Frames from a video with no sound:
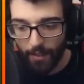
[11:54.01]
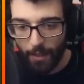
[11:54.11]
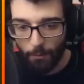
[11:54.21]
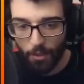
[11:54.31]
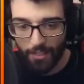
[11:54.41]

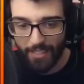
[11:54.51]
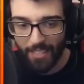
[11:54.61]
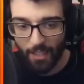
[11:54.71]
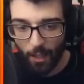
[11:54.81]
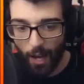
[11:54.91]
And we've got this
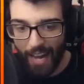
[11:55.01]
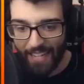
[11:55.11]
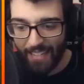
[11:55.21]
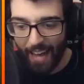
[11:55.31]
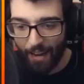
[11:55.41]

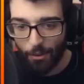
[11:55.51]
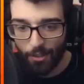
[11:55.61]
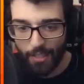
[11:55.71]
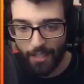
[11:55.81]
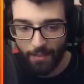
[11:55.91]
lightning
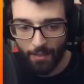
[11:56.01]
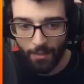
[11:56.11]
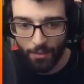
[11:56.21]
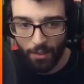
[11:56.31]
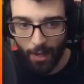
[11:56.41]
arrow,
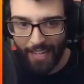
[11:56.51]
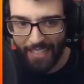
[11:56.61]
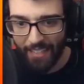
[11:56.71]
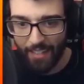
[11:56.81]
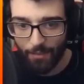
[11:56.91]

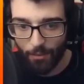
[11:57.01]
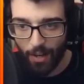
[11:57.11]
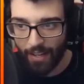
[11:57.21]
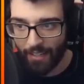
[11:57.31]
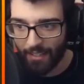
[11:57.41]
lightning gun
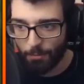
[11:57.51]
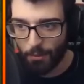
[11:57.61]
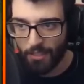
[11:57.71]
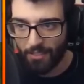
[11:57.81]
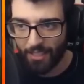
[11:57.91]
right here. That's
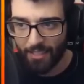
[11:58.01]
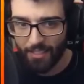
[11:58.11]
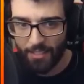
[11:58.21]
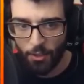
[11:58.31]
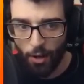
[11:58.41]
pretty sick, and
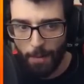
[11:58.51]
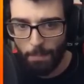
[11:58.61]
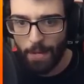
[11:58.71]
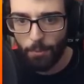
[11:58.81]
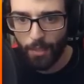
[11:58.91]
there's 9
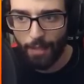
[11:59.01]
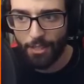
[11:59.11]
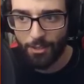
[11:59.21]
people left.